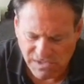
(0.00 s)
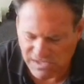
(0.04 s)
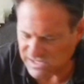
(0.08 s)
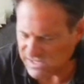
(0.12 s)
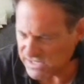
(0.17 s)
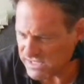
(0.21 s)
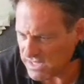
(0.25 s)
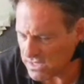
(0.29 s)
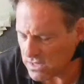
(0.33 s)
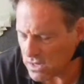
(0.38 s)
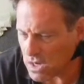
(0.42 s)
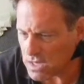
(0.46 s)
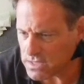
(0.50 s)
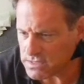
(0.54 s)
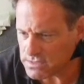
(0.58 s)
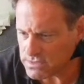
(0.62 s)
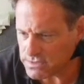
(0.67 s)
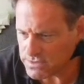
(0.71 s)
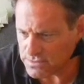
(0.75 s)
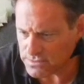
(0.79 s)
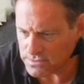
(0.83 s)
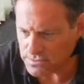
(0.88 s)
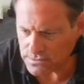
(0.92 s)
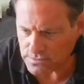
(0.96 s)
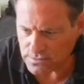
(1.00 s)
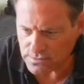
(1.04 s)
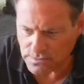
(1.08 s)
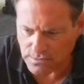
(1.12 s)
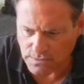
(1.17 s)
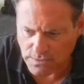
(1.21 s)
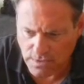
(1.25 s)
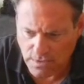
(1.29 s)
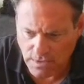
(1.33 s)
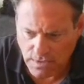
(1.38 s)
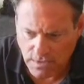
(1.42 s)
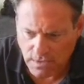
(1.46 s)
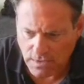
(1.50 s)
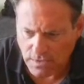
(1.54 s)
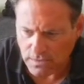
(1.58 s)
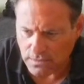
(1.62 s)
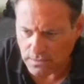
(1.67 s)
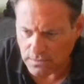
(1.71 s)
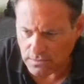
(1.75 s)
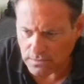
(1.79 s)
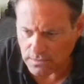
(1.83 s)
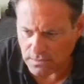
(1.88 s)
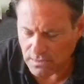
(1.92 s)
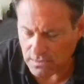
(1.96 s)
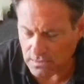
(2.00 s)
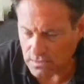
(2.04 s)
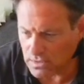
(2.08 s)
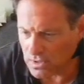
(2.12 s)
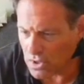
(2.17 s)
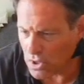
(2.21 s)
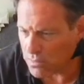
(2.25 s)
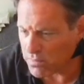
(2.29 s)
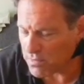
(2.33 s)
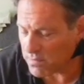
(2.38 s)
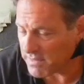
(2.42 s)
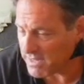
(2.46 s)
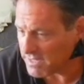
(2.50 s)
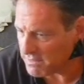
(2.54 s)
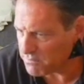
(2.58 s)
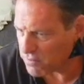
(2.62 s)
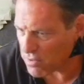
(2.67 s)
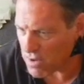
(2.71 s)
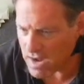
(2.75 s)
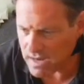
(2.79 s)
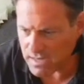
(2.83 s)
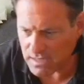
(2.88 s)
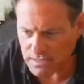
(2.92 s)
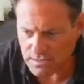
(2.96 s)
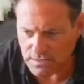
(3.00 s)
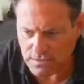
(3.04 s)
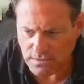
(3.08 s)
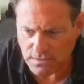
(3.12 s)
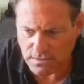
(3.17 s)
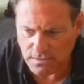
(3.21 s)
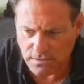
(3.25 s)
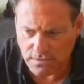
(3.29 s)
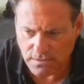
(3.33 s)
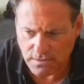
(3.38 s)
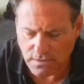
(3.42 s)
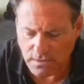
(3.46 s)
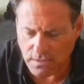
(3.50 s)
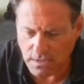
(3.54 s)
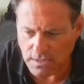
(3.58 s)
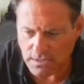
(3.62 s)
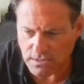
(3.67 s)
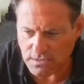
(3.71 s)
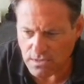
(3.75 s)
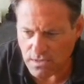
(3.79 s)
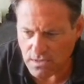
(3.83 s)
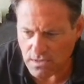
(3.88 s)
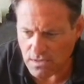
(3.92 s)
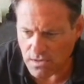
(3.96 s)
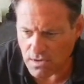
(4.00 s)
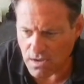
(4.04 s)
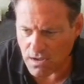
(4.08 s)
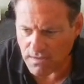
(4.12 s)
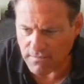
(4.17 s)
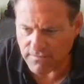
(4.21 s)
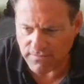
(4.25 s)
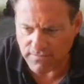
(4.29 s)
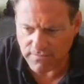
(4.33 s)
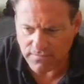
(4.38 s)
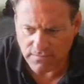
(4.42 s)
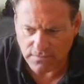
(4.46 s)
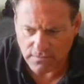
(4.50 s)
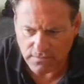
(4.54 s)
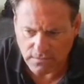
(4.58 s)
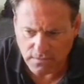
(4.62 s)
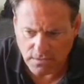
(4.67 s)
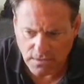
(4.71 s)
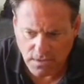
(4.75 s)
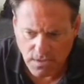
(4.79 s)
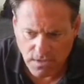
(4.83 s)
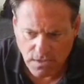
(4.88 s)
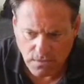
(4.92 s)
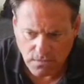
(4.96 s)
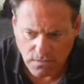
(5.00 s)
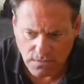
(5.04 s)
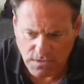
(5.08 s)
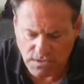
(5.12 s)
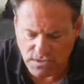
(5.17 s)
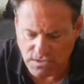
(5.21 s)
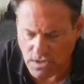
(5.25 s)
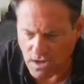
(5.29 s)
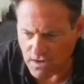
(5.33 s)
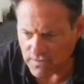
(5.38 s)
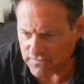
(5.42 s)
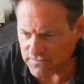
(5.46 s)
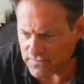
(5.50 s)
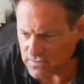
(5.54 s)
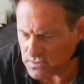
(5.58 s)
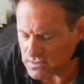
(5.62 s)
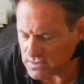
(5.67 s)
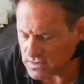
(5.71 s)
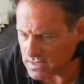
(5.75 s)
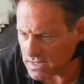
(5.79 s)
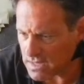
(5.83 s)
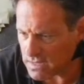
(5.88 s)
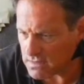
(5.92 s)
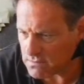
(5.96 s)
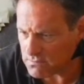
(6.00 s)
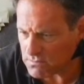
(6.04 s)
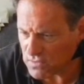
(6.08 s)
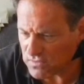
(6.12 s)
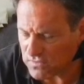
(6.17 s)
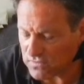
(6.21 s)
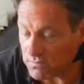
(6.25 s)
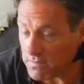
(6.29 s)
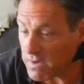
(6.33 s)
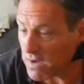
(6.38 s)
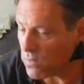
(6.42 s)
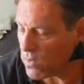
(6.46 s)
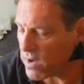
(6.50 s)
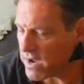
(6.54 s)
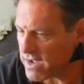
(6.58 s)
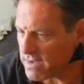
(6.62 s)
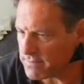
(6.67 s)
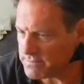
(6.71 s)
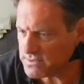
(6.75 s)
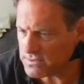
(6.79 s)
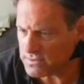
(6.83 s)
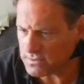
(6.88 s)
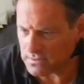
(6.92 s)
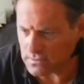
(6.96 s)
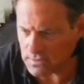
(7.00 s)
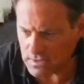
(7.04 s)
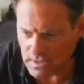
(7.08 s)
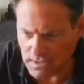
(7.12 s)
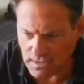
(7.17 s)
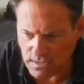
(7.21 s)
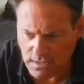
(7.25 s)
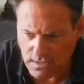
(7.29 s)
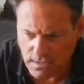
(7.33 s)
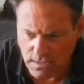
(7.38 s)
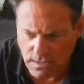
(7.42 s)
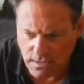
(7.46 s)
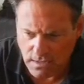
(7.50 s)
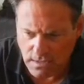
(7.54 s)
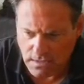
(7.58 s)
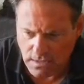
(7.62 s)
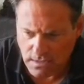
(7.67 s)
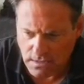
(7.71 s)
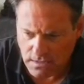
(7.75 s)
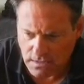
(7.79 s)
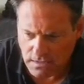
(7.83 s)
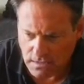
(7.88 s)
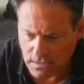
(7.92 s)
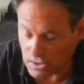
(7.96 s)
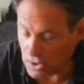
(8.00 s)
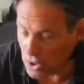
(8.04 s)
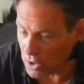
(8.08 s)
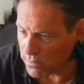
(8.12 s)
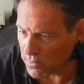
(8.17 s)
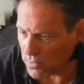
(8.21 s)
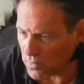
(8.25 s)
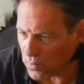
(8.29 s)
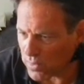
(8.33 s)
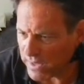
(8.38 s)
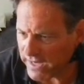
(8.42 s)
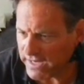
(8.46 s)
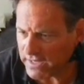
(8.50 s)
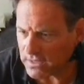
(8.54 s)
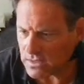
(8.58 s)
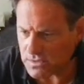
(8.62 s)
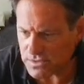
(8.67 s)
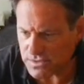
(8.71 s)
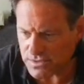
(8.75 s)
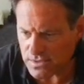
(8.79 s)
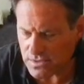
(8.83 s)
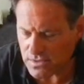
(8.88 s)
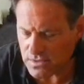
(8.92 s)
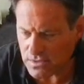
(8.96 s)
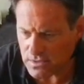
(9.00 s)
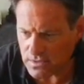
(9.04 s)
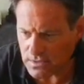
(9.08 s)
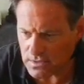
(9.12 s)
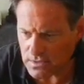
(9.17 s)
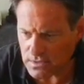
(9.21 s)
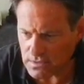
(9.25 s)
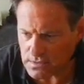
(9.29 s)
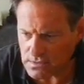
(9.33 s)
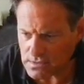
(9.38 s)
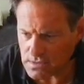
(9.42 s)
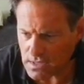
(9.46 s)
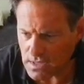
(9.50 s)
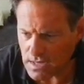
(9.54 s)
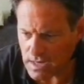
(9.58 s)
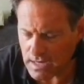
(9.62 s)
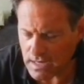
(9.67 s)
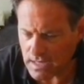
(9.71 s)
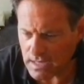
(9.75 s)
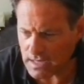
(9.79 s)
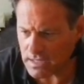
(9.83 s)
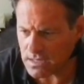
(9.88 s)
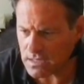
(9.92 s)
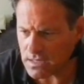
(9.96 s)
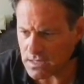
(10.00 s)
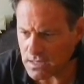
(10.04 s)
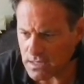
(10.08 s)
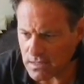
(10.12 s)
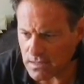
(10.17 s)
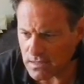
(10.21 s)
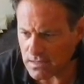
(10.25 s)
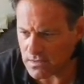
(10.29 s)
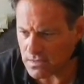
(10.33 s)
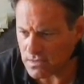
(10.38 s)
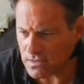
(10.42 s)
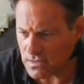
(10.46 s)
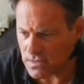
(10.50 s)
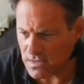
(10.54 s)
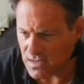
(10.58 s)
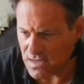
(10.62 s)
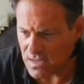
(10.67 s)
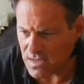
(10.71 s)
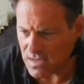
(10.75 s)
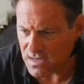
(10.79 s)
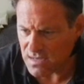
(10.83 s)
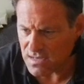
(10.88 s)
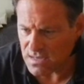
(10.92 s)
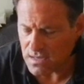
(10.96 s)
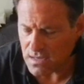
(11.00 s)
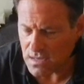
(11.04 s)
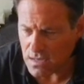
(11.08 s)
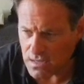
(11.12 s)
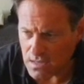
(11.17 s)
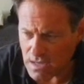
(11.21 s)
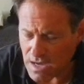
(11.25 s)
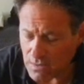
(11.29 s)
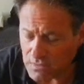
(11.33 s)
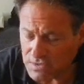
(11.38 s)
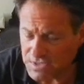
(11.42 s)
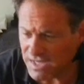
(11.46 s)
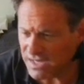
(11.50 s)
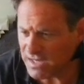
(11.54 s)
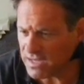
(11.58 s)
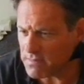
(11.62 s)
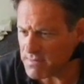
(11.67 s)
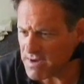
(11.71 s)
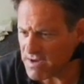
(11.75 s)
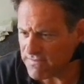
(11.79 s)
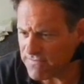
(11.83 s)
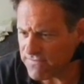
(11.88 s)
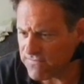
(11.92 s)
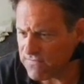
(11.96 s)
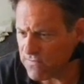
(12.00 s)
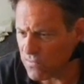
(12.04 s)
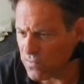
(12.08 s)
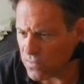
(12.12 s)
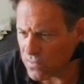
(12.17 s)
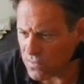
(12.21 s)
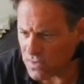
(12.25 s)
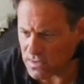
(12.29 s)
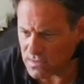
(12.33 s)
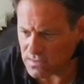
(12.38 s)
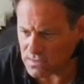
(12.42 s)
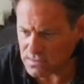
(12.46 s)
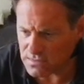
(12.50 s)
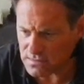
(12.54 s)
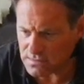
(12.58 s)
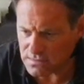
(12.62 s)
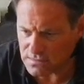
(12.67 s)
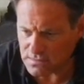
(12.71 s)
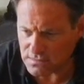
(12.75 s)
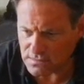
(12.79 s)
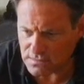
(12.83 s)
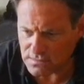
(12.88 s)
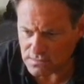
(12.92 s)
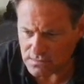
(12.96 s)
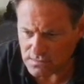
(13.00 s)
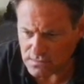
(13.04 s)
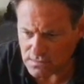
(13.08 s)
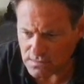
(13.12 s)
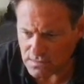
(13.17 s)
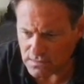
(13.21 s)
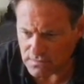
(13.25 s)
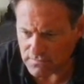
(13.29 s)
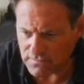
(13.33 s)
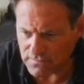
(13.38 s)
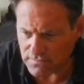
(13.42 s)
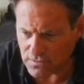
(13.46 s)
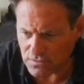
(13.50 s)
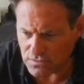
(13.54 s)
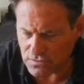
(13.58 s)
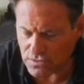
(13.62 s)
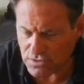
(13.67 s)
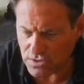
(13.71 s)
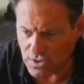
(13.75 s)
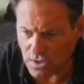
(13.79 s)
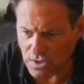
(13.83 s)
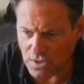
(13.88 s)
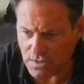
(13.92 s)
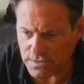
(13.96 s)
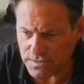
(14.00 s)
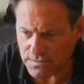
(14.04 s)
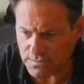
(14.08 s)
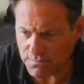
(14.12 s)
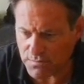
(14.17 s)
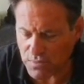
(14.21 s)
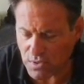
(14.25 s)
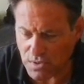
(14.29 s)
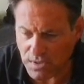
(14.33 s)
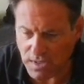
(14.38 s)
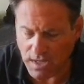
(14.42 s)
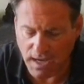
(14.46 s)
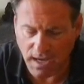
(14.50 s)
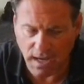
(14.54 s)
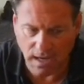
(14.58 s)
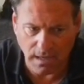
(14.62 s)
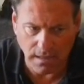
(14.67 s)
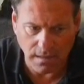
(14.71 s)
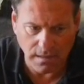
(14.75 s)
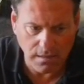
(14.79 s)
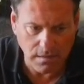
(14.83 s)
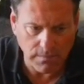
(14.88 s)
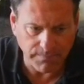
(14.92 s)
lead on to the Gerber meat products. So I started off with the soft food, and I moved my way up to the Gerber wieners. And I was eating about 4 of those jars per day